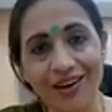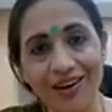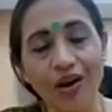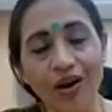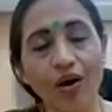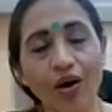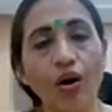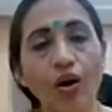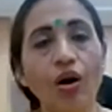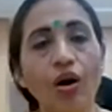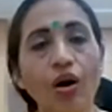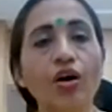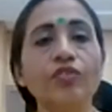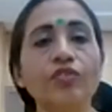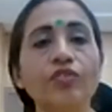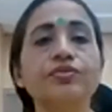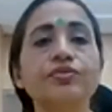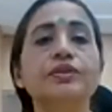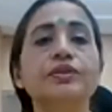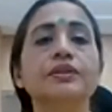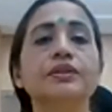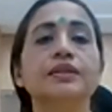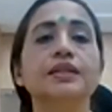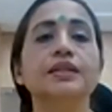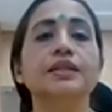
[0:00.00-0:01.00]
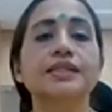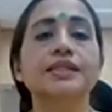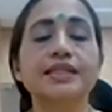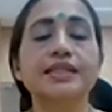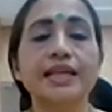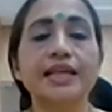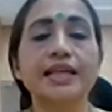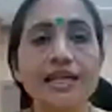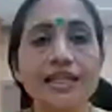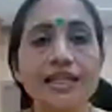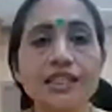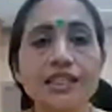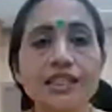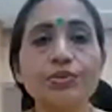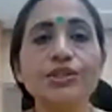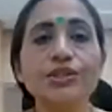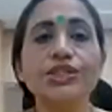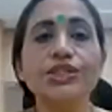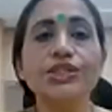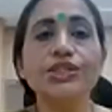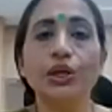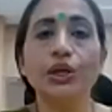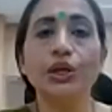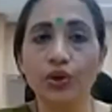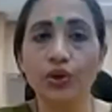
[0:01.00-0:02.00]
of the skills which
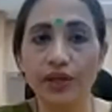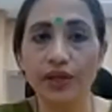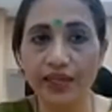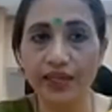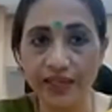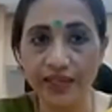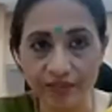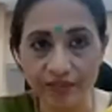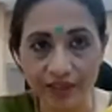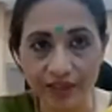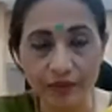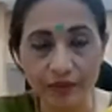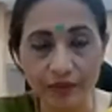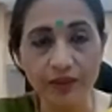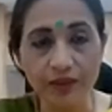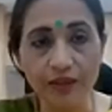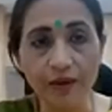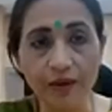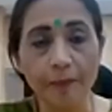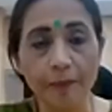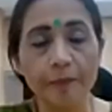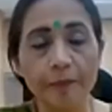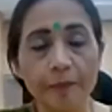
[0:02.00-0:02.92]
are locally available.